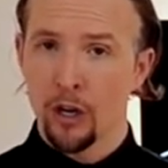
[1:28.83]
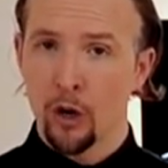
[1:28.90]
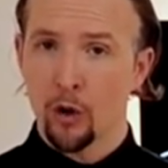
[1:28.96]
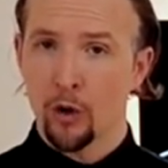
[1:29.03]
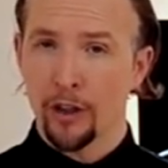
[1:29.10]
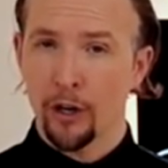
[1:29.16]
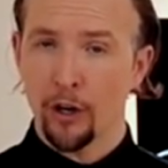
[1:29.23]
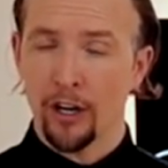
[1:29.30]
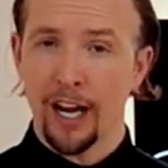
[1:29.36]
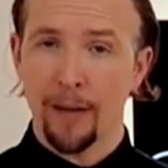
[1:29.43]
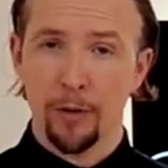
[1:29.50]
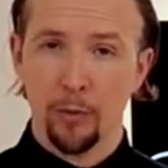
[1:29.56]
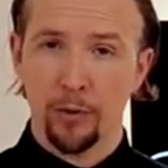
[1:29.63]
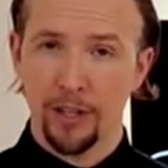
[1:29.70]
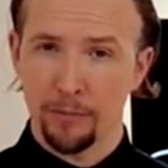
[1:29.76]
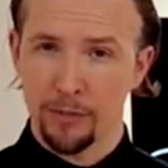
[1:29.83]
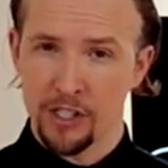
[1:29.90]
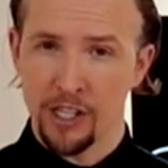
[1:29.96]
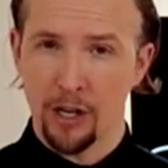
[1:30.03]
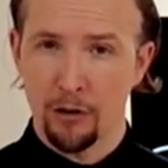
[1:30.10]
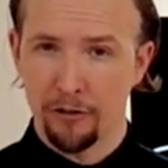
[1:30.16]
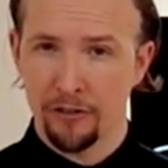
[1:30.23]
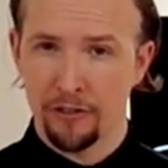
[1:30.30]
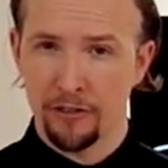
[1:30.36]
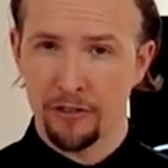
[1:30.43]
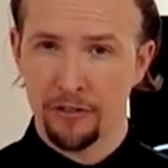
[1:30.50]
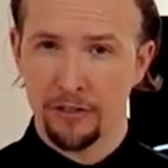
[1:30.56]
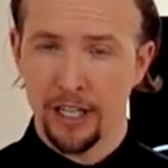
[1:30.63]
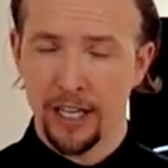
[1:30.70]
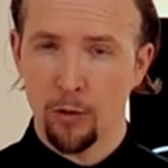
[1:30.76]
or they're not happy with themselves,
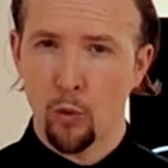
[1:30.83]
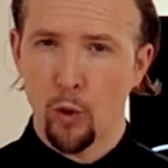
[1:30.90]
right?